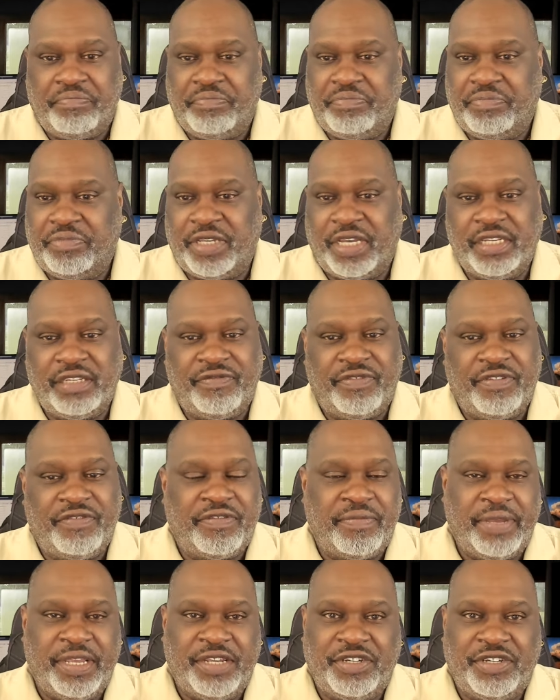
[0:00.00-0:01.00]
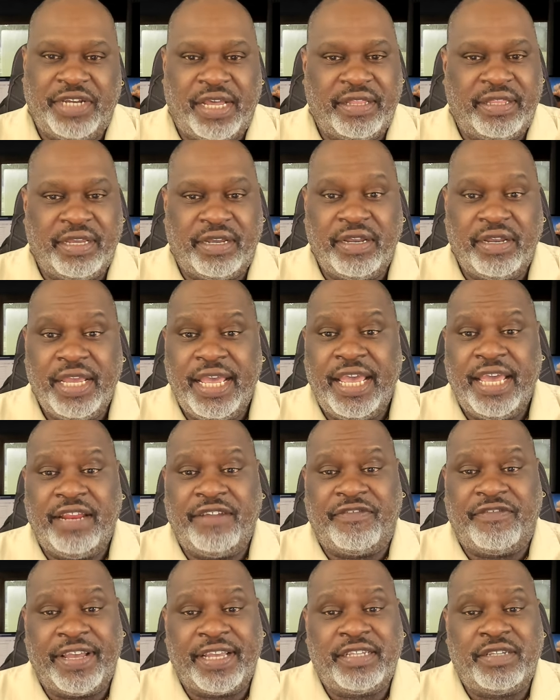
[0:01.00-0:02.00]
tons of information out there. It
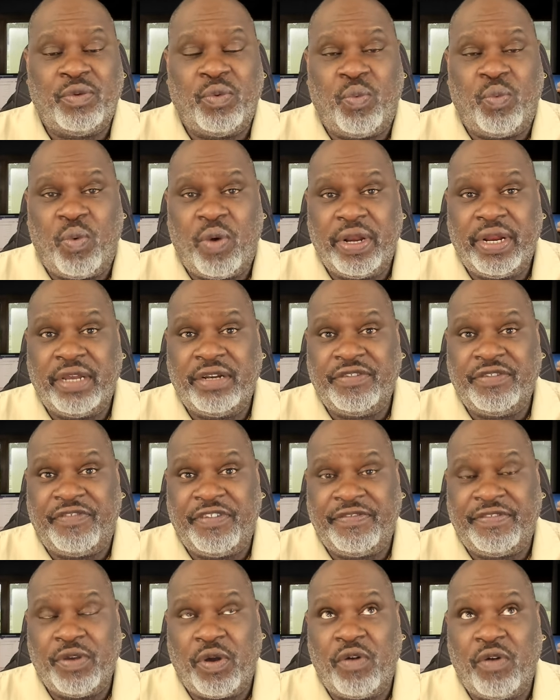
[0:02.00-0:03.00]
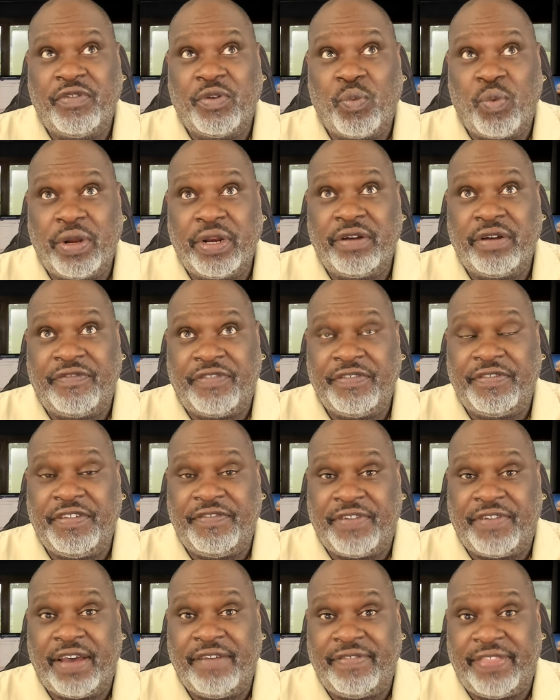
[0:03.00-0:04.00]
affects over
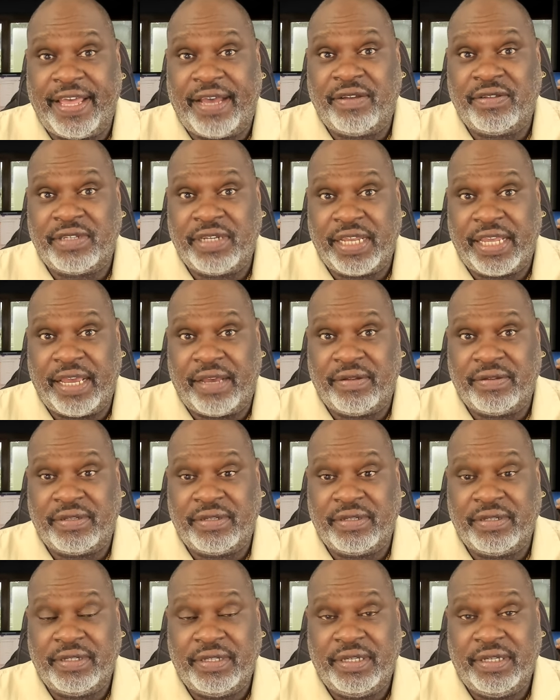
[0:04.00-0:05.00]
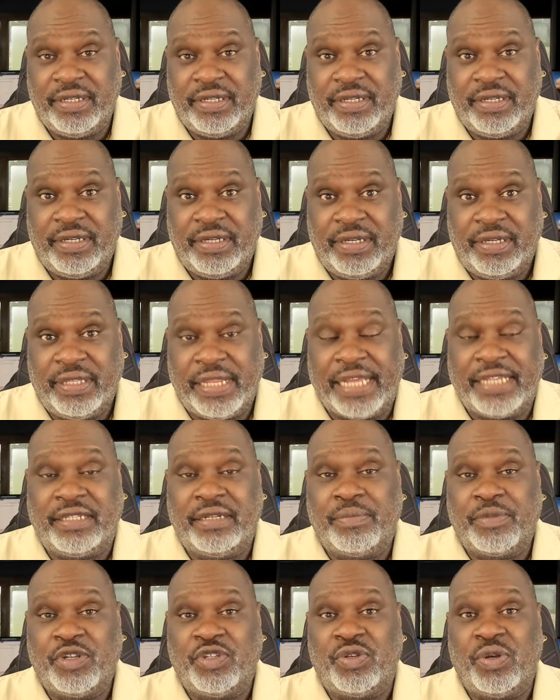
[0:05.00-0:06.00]
155,000 accounts. Last
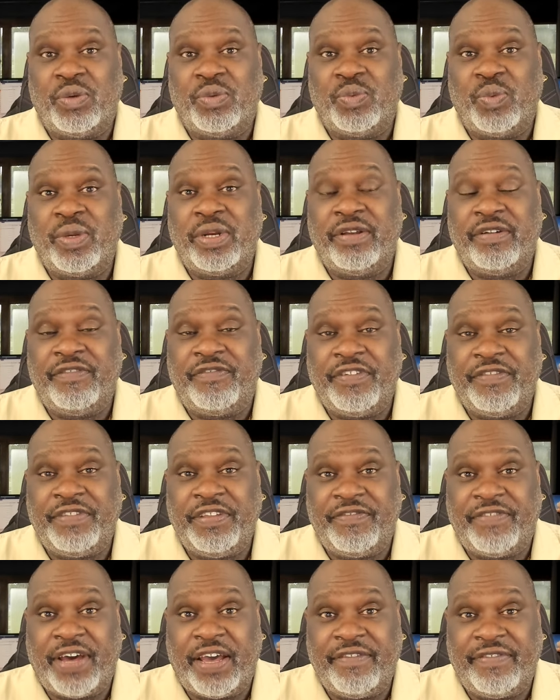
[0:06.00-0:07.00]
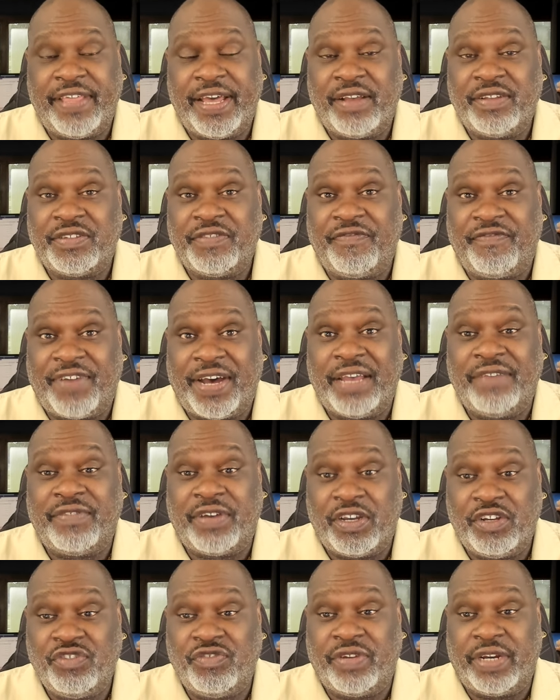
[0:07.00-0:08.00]
number I saw was
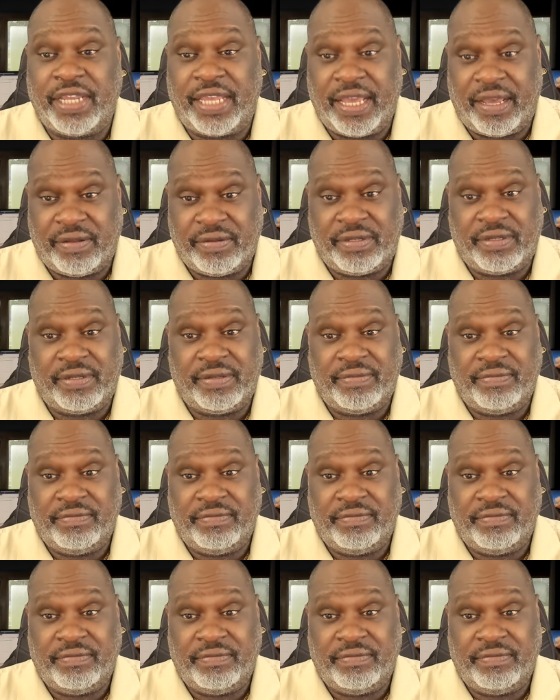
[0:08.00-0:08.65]
155,500 accounts.